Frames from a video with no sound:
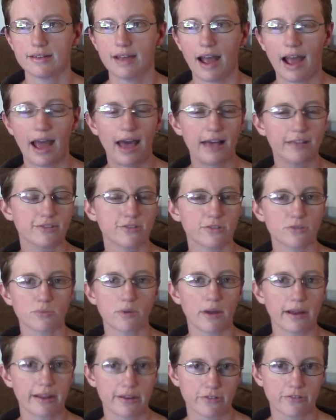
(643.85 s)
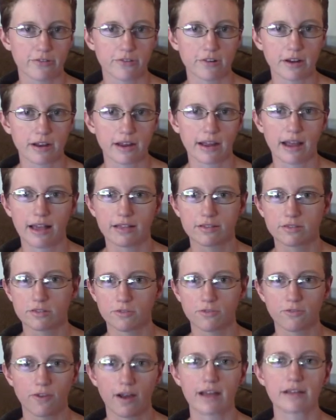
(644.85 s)
has to break free, has to
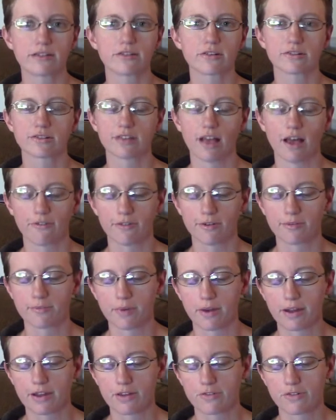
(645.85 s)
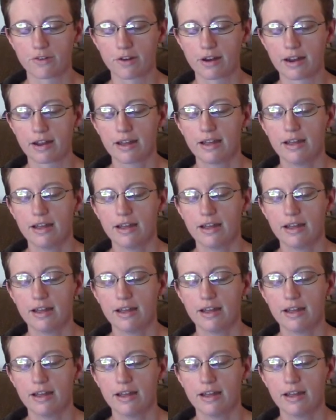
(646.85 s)
find herself and break free.